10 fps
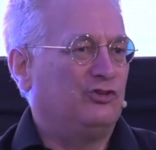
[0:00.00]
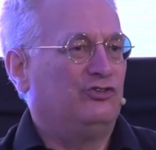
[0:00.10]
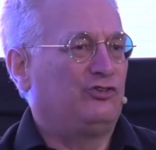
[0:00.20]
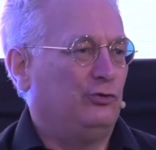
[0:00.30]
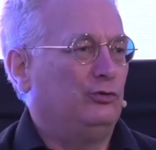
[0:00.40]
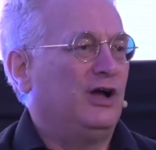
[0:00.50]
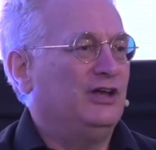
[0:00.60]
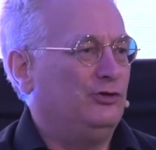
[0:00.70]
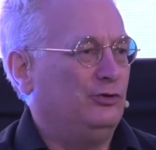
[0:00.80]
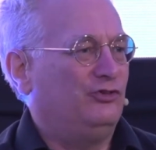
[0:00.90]
At school I
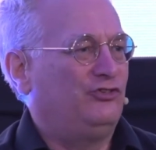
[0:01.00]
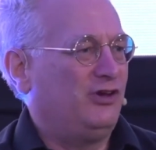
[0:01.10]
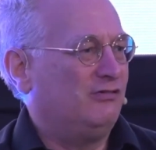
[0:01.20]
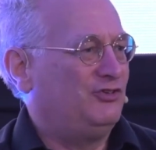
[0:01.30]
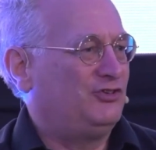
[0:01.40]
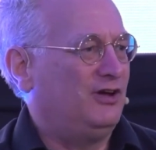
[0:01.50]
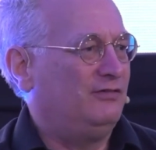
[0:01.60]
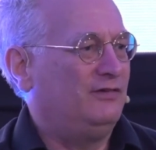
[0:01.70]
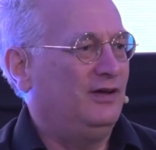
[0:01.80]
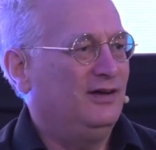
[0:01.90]
do the serious
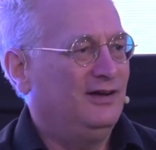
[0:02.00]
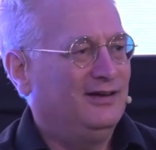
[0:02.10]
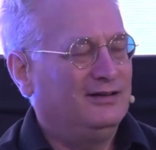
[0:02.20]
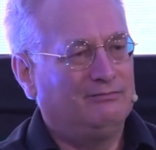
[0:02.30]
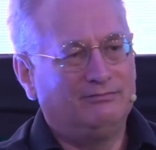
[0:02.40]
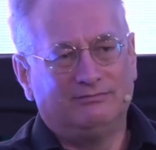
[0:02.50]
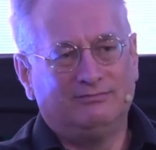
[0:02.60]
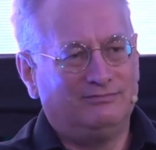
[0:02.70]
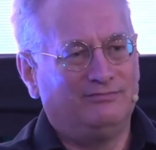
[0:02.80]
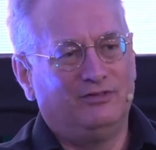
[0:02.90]
stuff,
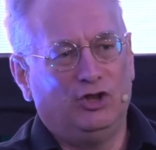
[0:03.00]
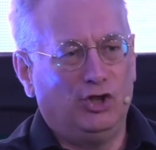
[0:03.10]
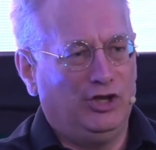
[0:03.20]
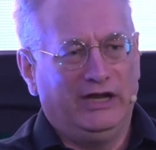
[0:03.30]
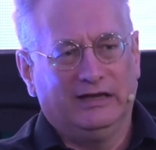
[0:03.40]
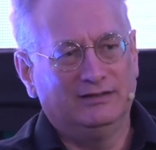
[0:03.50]
learning.